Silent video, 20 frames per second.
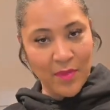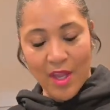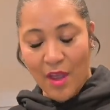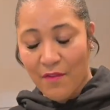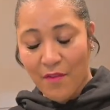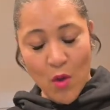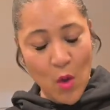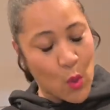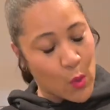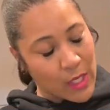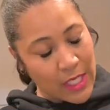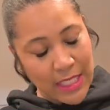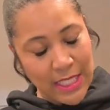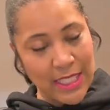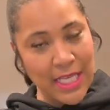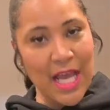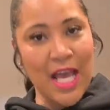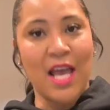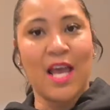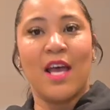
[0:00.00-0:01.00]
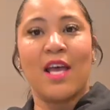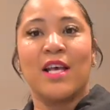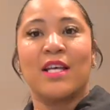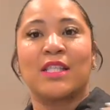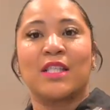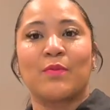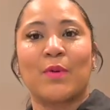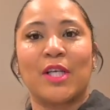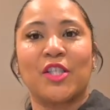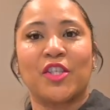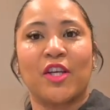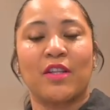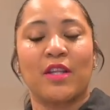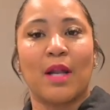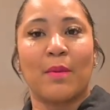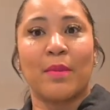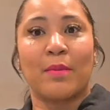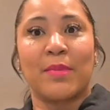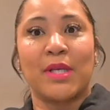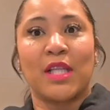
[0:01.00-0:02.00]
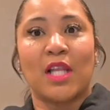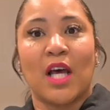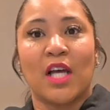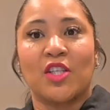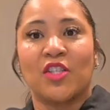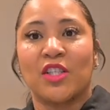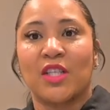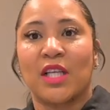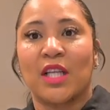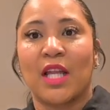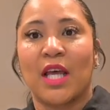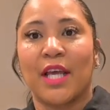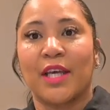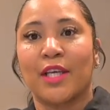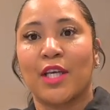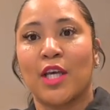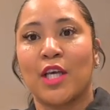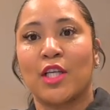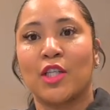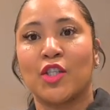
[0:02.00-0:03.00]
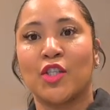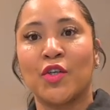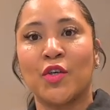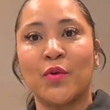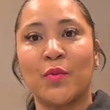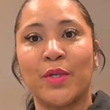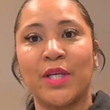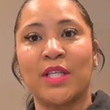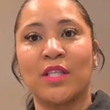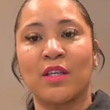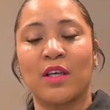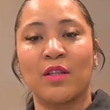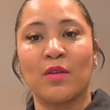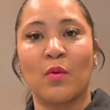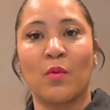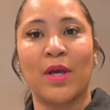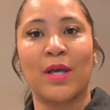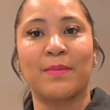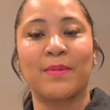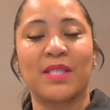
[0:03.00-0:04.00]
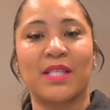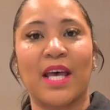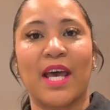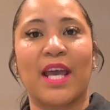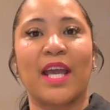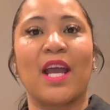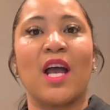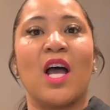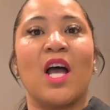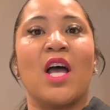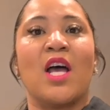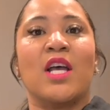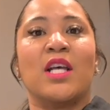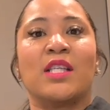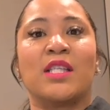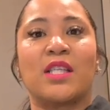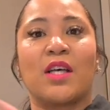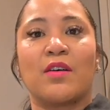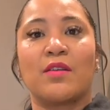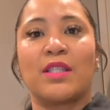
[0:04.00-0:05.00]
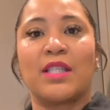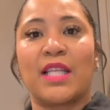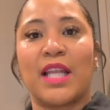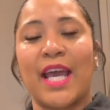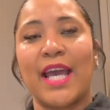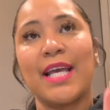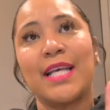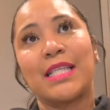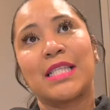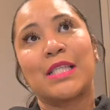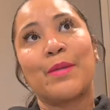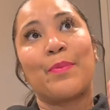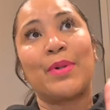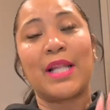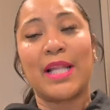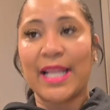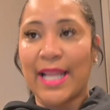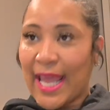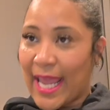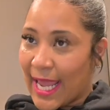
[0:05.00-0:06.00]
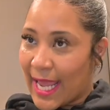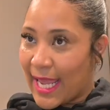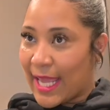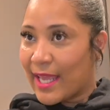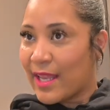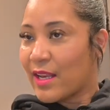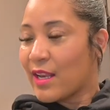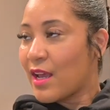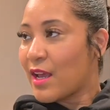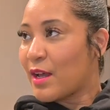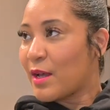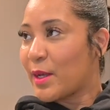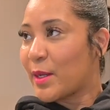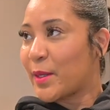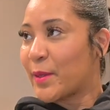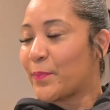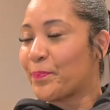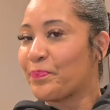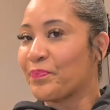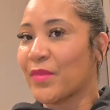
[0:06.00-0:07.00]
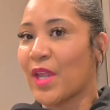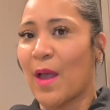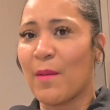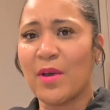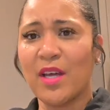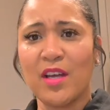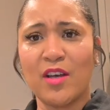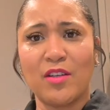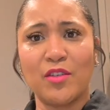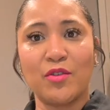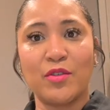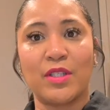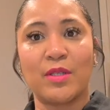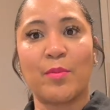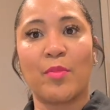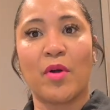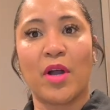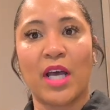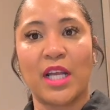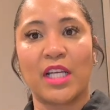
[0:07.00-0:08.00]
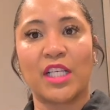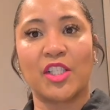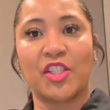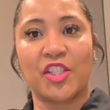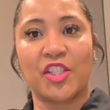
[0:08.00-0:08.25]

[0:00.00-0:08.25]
of course sweatshirt that i'm gonna be launching in like two weeks on the website so today's plan um, i'm gonna go do some product